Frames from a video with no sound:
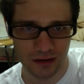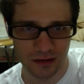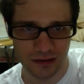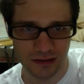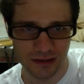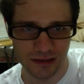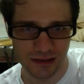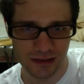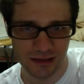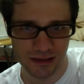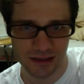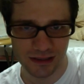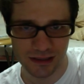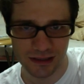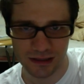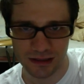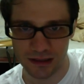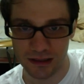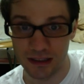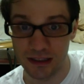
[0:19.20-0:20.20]
This is
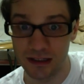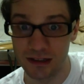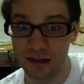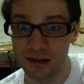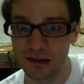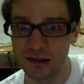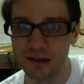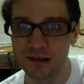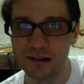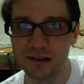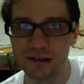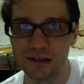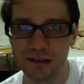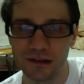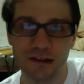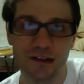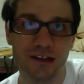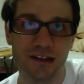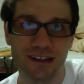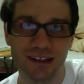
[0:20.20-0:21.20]
eel
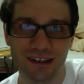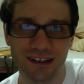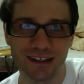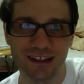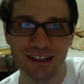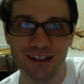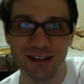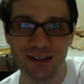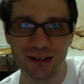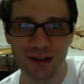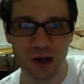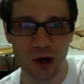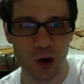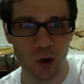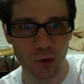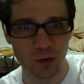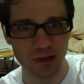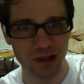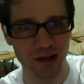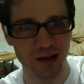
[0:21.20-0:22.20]
eel
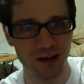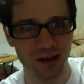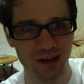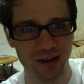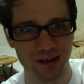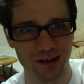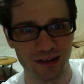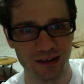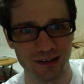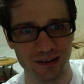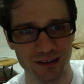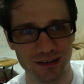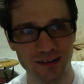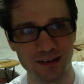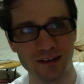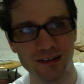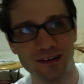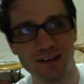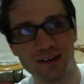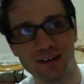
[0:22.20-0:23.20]
cola,
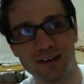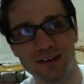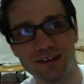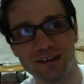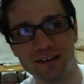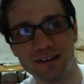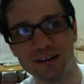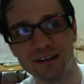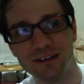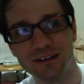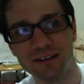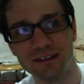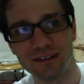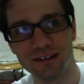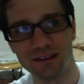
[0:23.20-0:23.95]
and